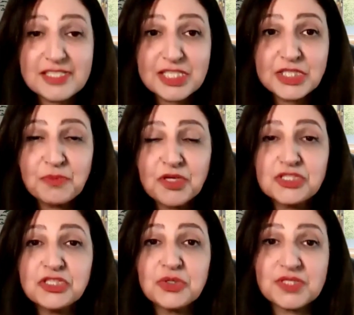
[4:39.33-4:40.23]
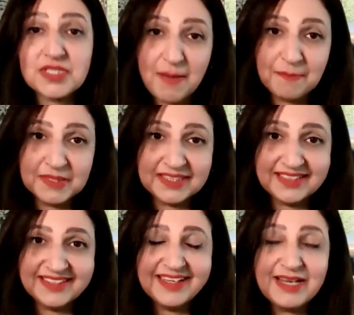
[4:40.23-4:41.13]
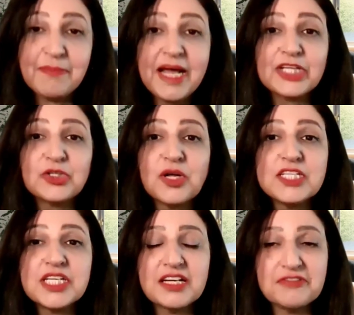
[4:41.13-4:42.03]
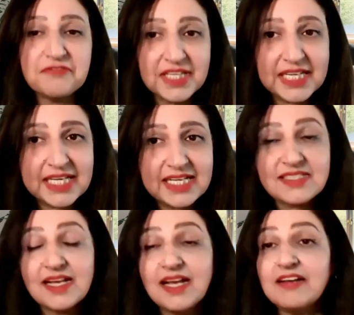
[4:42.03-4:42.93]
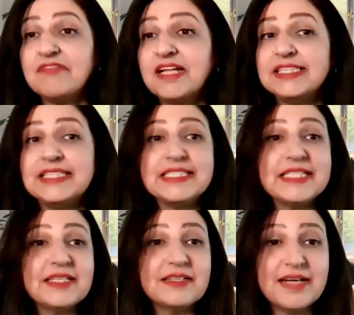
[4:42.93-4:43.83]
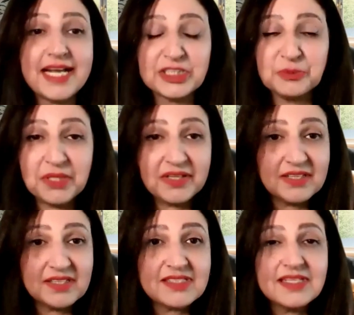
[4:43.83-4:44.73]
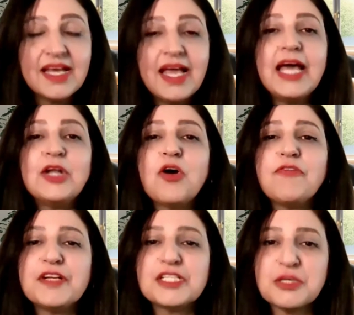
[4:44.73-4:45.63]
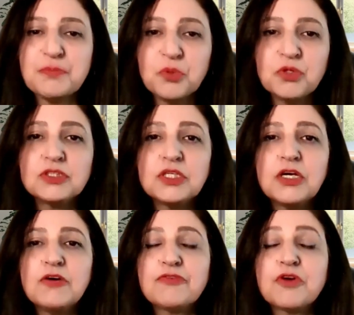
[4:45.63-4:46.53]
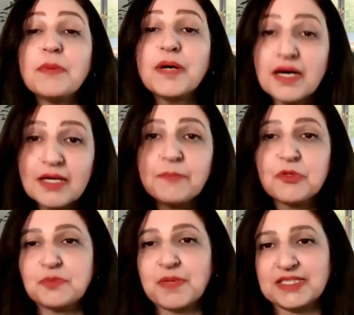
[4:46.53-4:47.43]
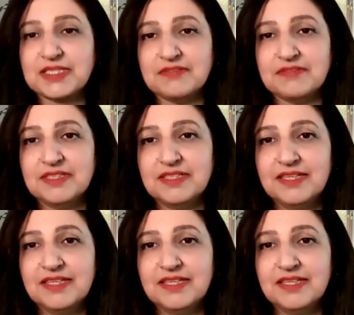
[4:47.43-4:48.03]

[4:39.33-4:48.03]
This response shows empathy by acknowledging her feelings, validating her experience, and offering support from her perspective.